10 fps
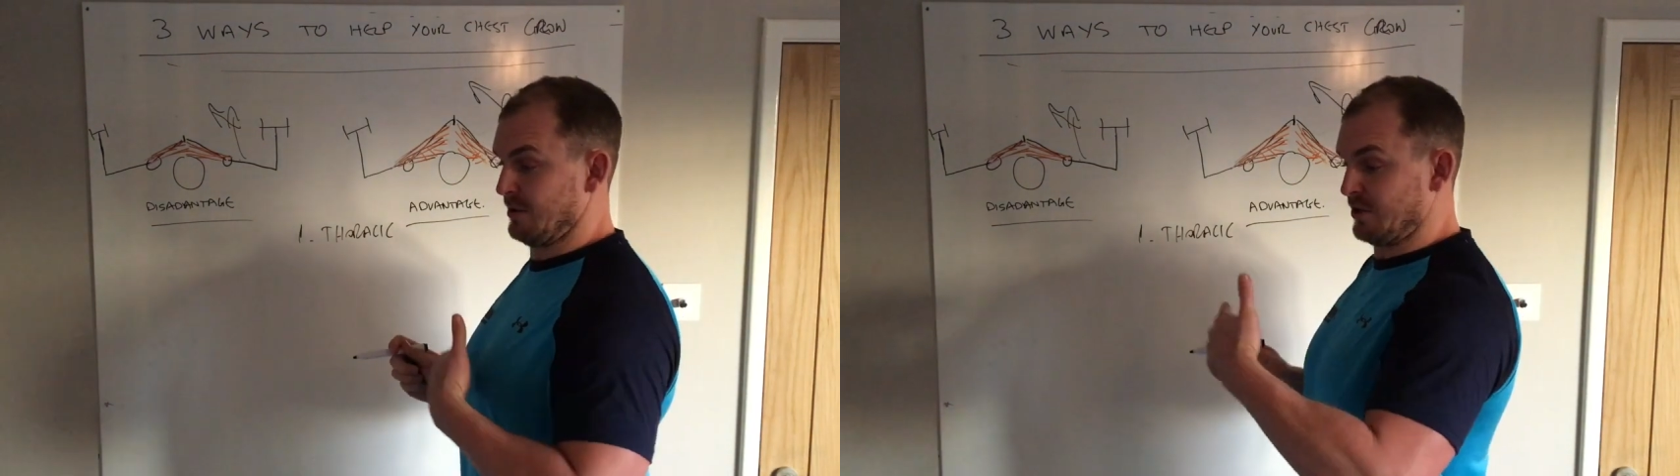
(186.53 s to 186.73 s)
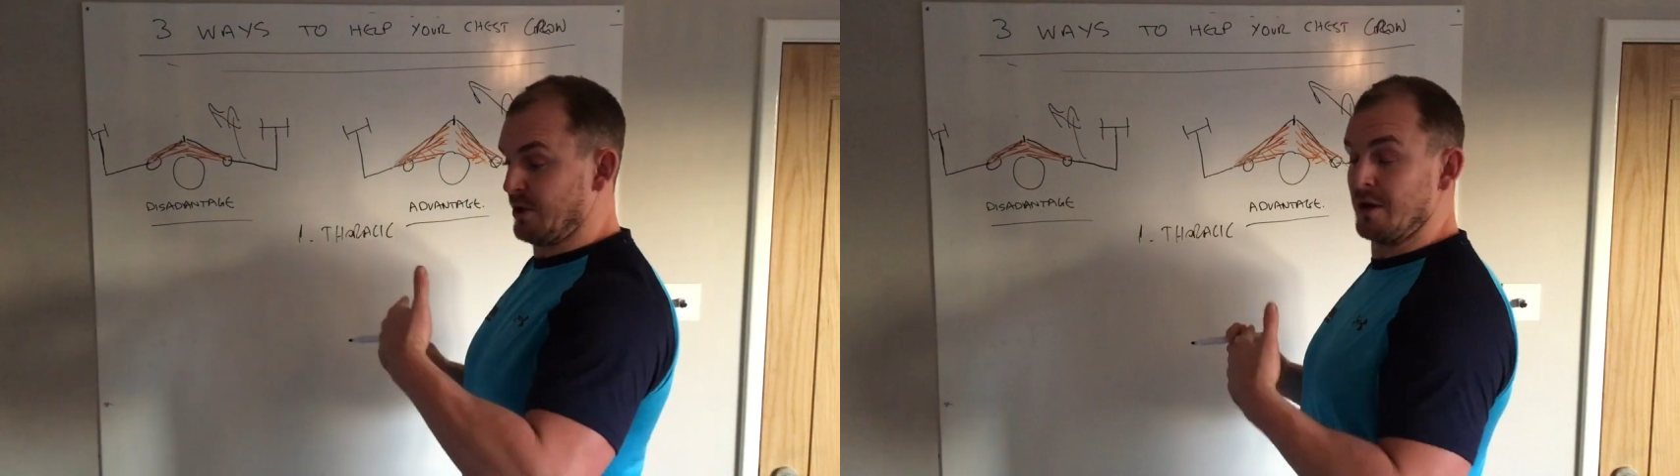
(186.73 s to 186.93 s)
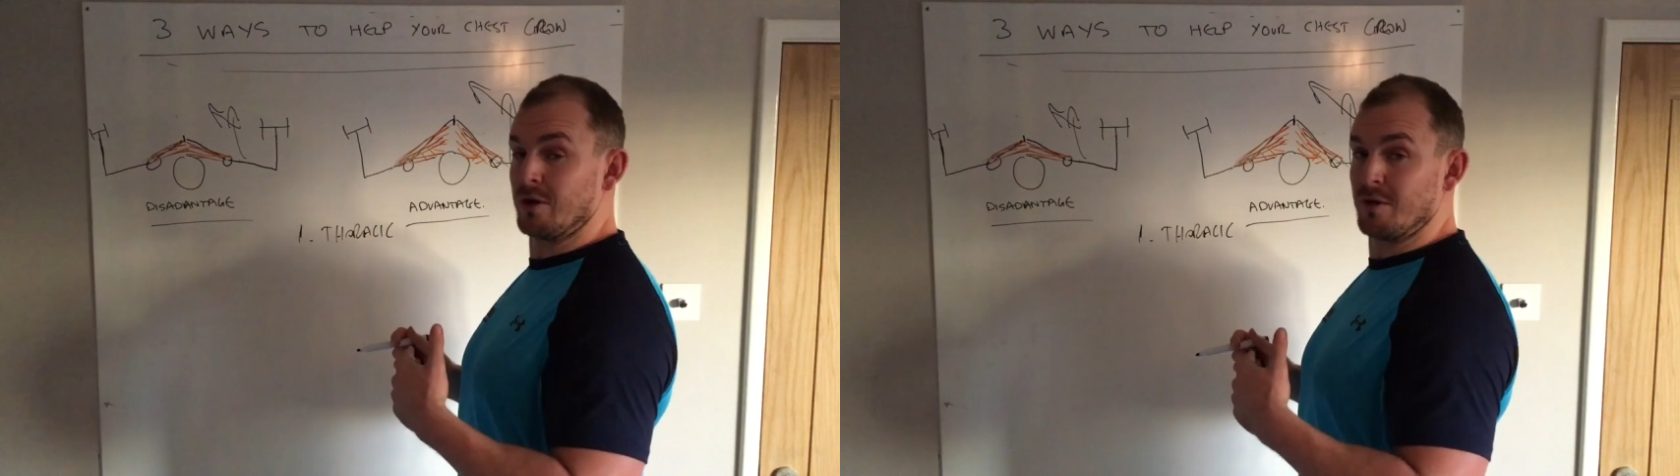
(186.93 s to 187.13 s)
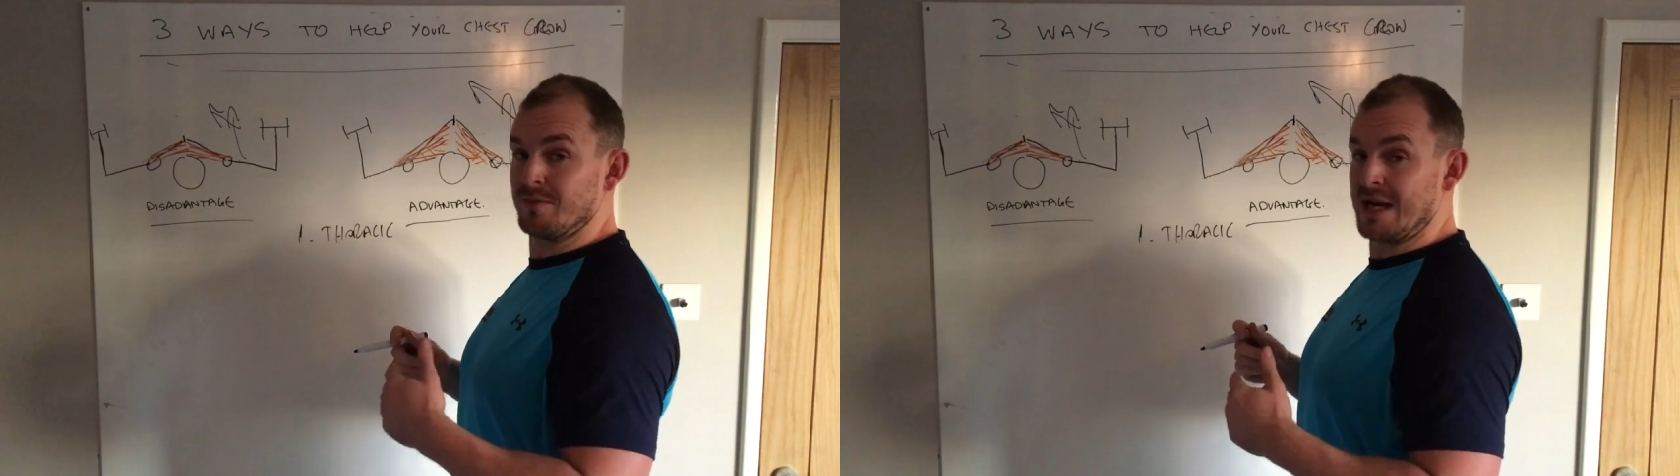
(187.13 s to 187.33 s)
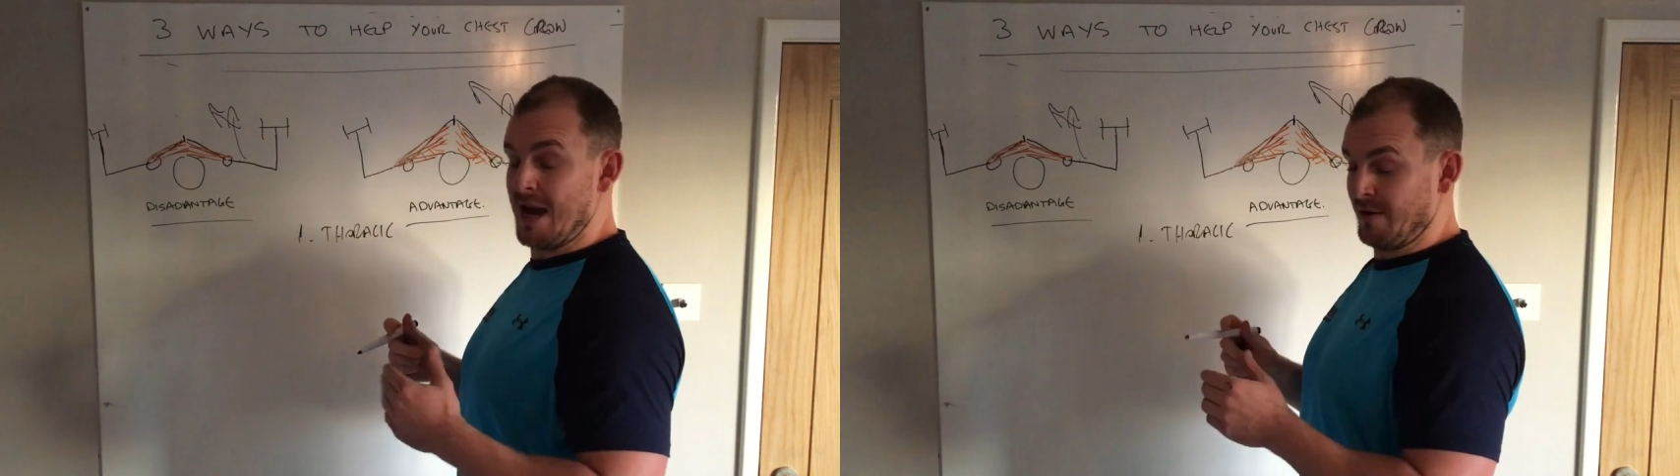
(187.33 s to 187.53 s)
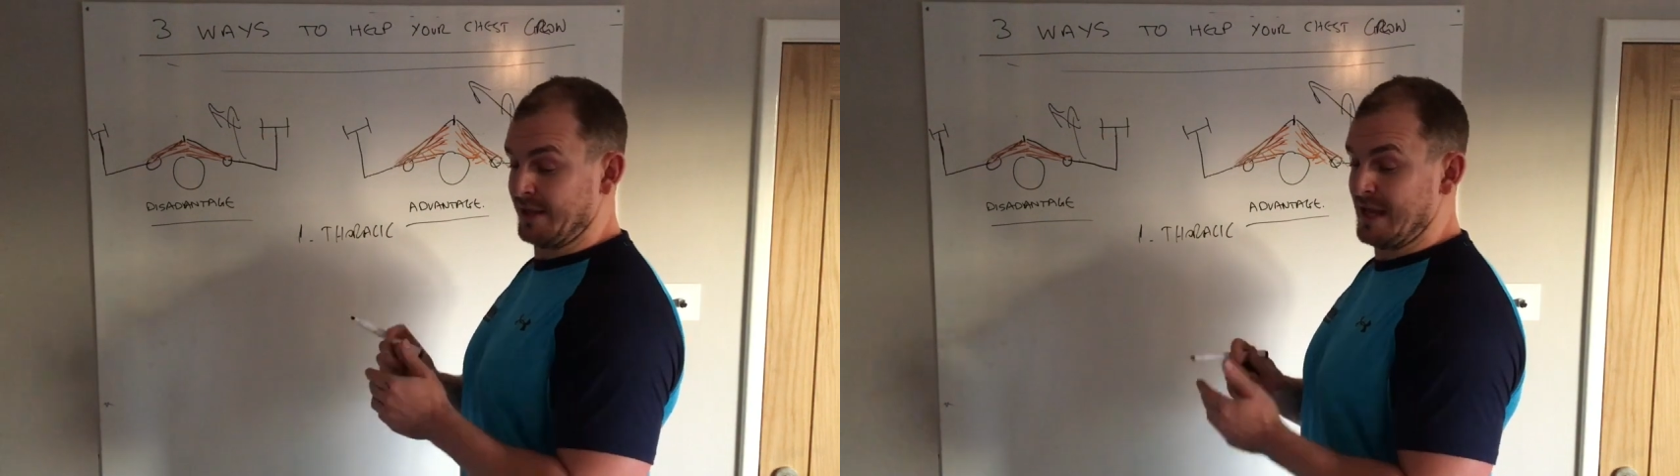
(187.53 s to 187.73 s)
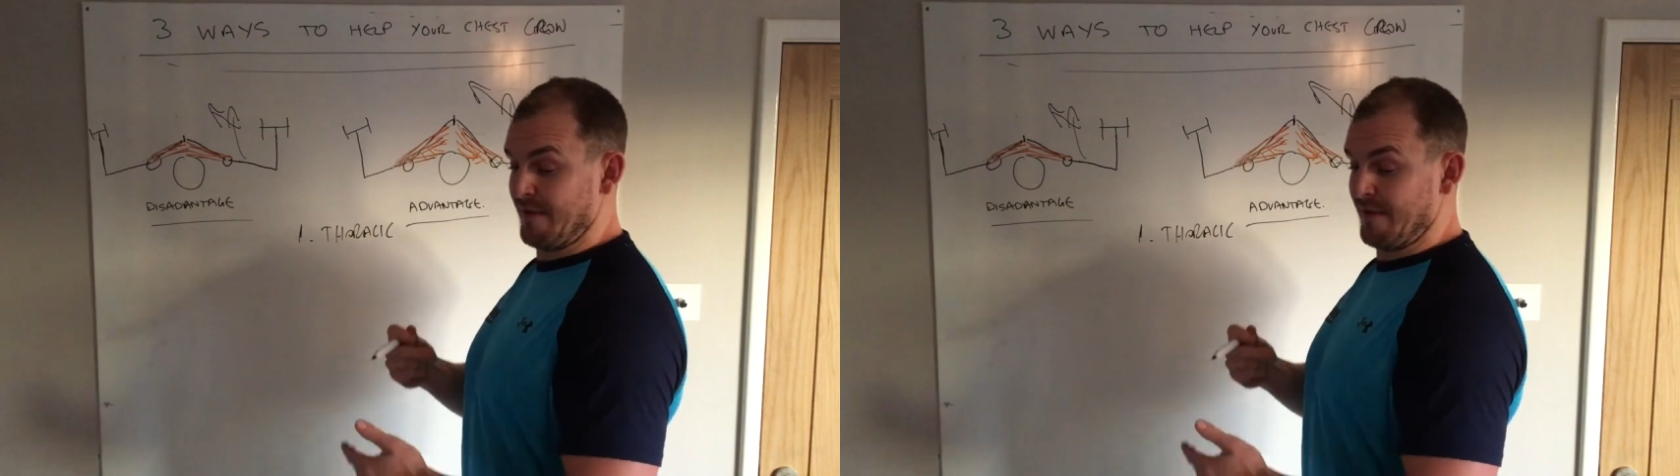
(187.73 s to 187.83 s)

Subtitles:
sternum comes out, and